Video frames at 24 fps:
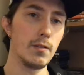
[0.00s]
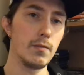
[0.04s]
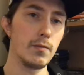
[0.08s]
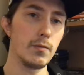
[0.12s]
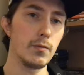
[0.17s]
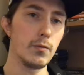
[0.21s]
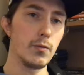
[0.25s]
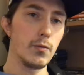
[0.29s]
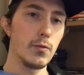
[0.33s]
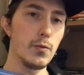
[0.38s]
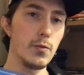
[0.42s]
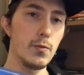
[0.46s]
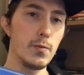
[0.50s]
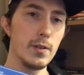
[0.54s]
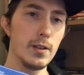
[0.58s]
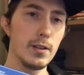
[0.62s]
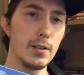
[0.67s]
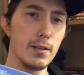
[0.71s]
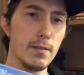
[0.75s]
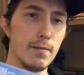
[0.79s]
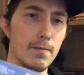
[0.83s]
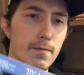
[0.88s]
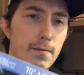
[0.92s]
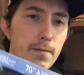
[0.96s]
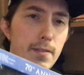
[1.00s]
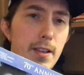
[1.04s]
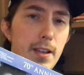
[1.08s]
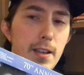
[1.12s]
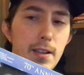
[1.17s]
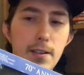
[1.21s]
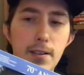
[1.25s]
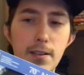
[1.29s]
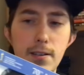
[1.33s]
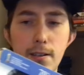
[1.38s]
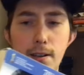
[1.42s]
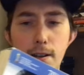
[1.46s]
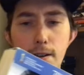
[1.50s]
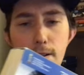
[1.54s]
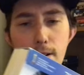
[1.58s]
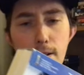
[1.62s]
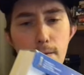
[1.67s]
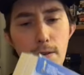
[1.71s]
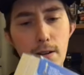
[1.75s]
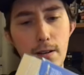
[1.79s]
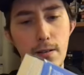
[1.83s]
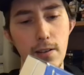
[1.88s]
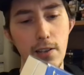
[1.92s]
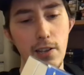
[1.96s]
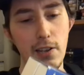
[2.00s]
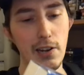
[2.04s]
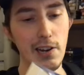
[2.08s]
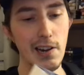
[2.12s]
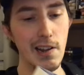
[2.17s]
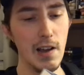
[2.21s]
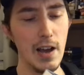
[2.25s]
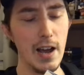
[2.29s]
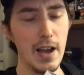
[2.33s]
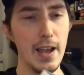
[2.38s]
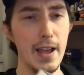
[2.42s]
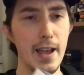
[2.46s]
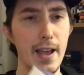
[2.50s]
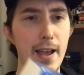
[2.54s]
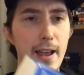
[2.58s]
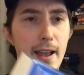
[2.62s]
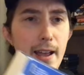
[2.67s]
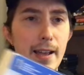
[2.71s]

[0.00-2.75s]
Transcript: of crudeness of this, essentially, but yeah, I,